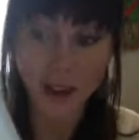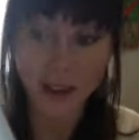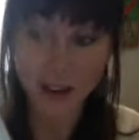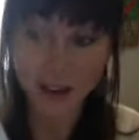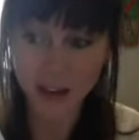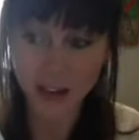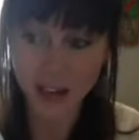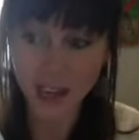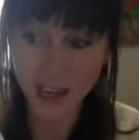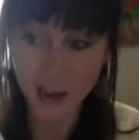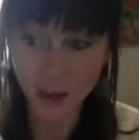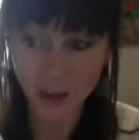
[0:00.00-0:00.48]
it
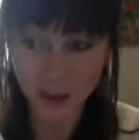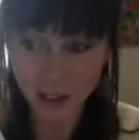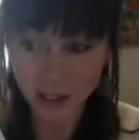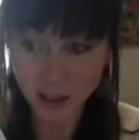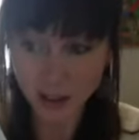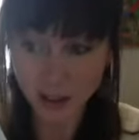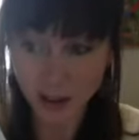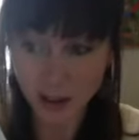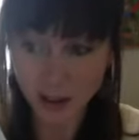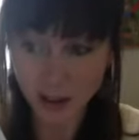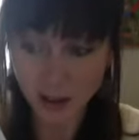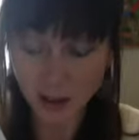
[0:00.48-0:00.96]
on
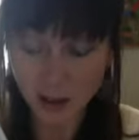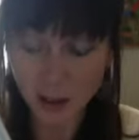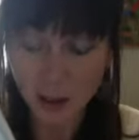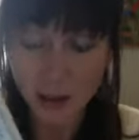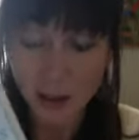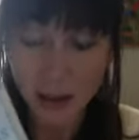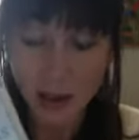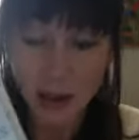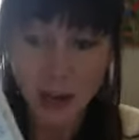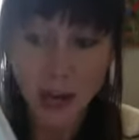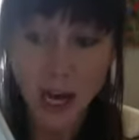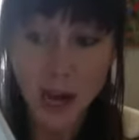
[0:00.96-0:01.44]
Amazon.
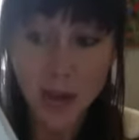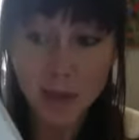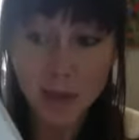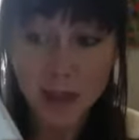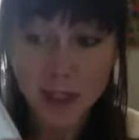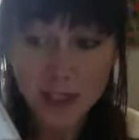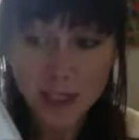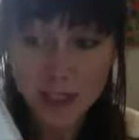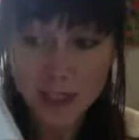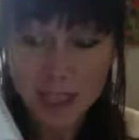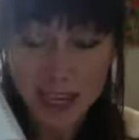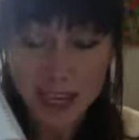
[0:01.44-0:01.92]

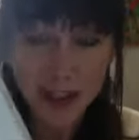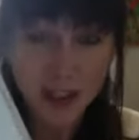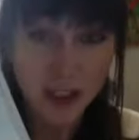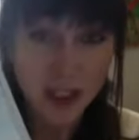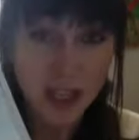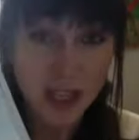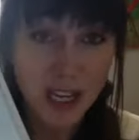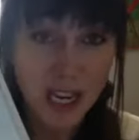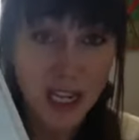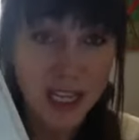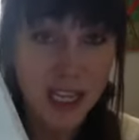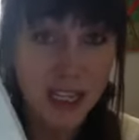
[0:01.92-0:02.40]
This is
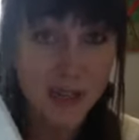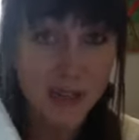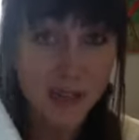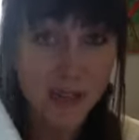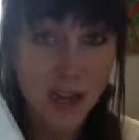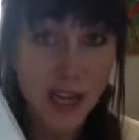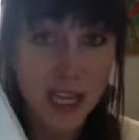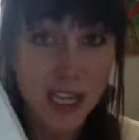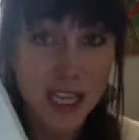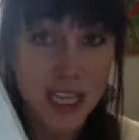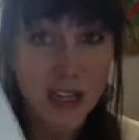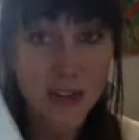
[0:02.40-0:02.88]
actually, I
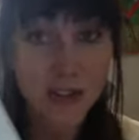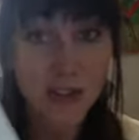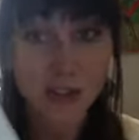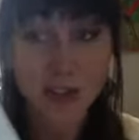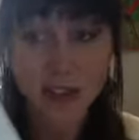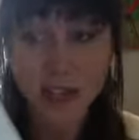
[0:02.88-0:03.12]
gift